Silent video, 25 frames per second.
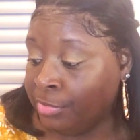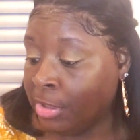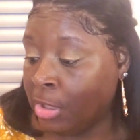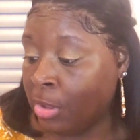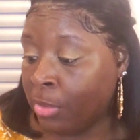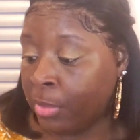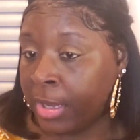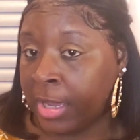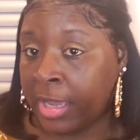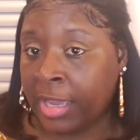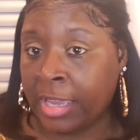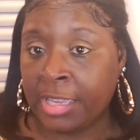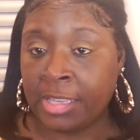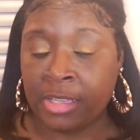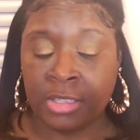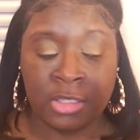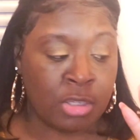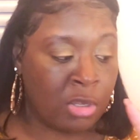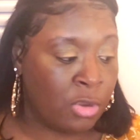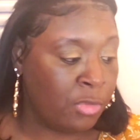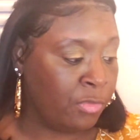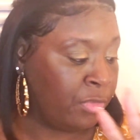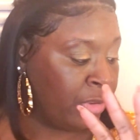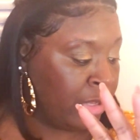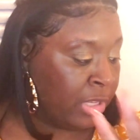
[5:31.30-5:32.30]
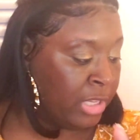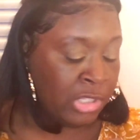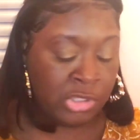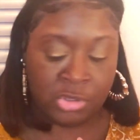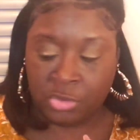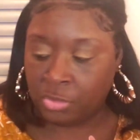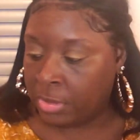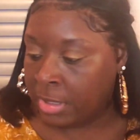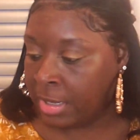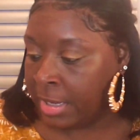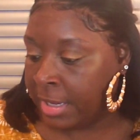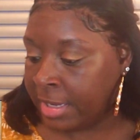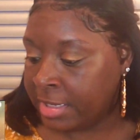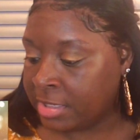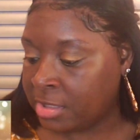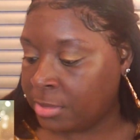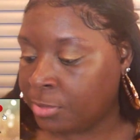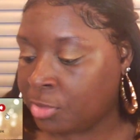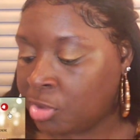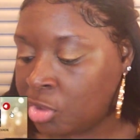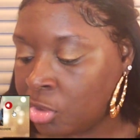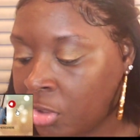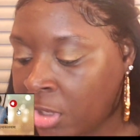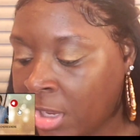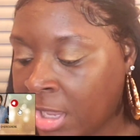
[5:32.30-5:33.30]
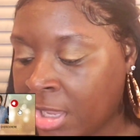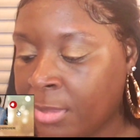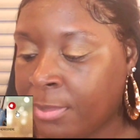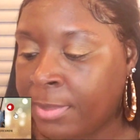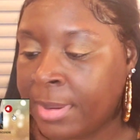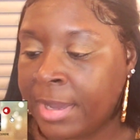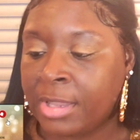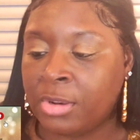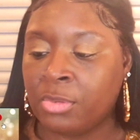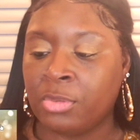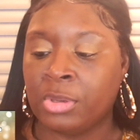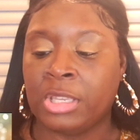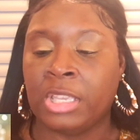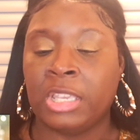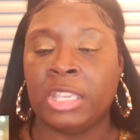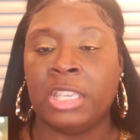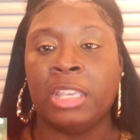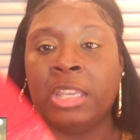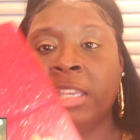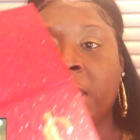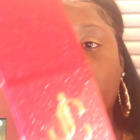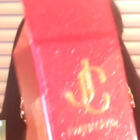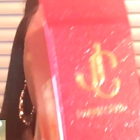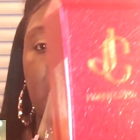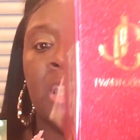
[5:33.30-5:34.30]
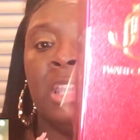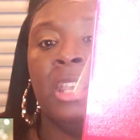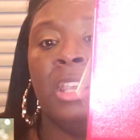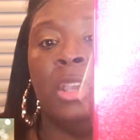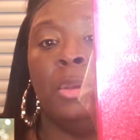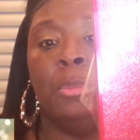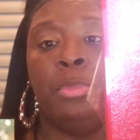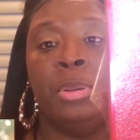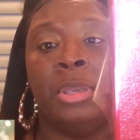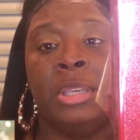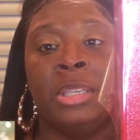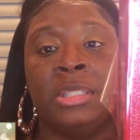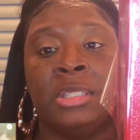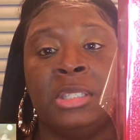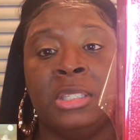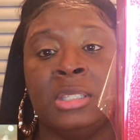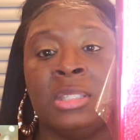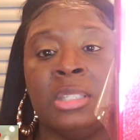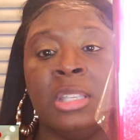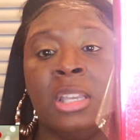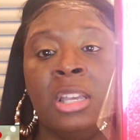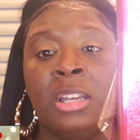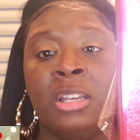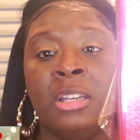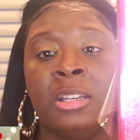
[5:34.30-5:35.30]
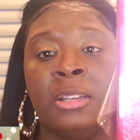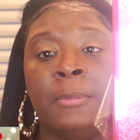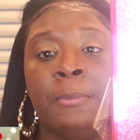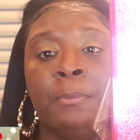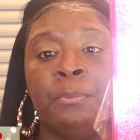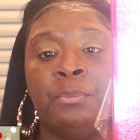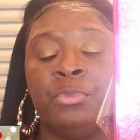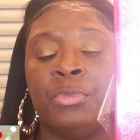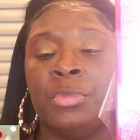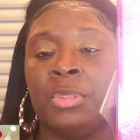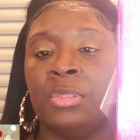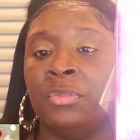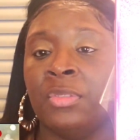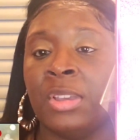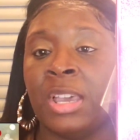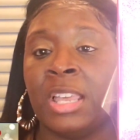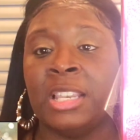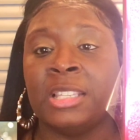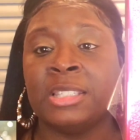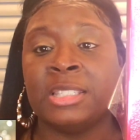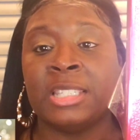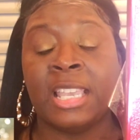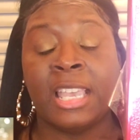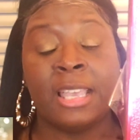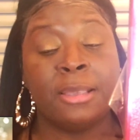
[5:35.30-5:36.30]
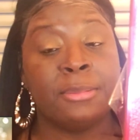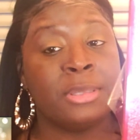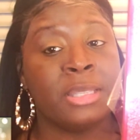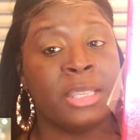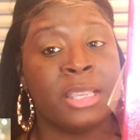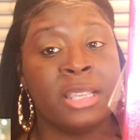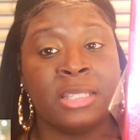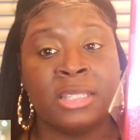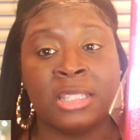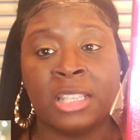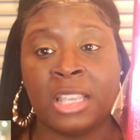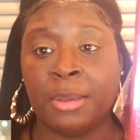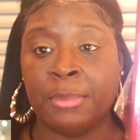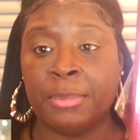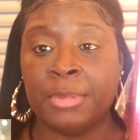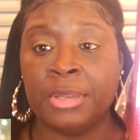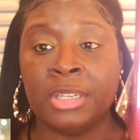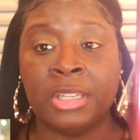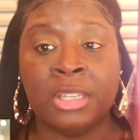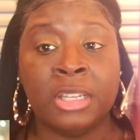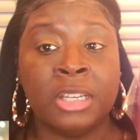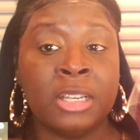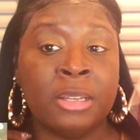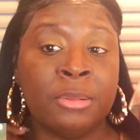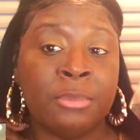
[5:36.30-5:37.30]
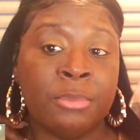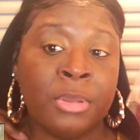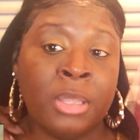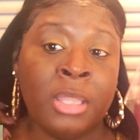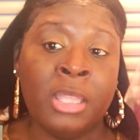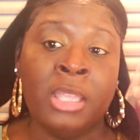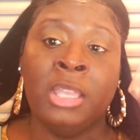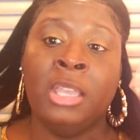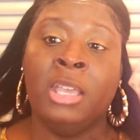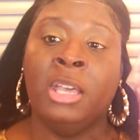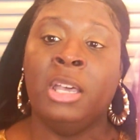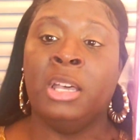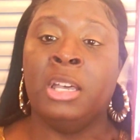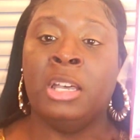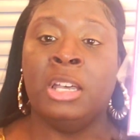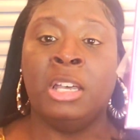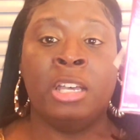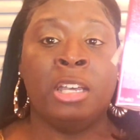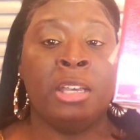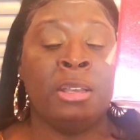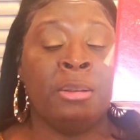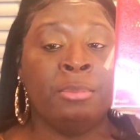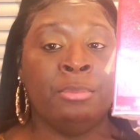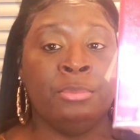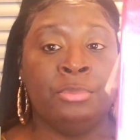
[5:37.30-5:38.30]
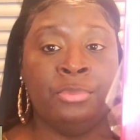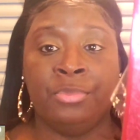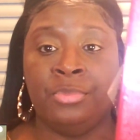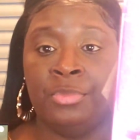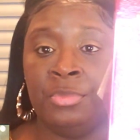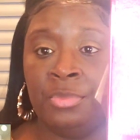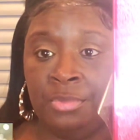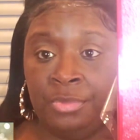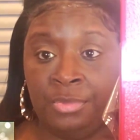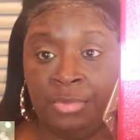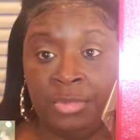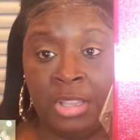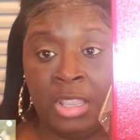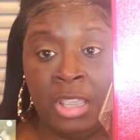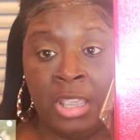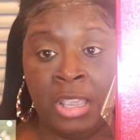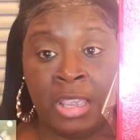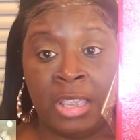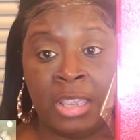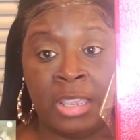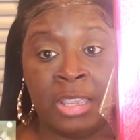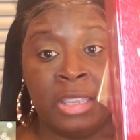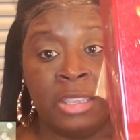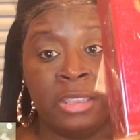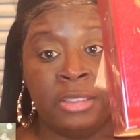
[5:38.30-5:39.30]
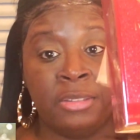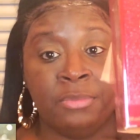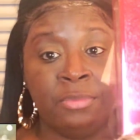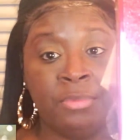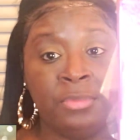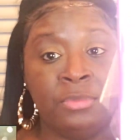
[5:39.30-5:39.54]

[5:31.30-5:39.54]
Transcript: Okay? Don't forget, you guys. Let me show y'all the bottle again. Pick this up. Valentine's Day is coming up. Um, hey,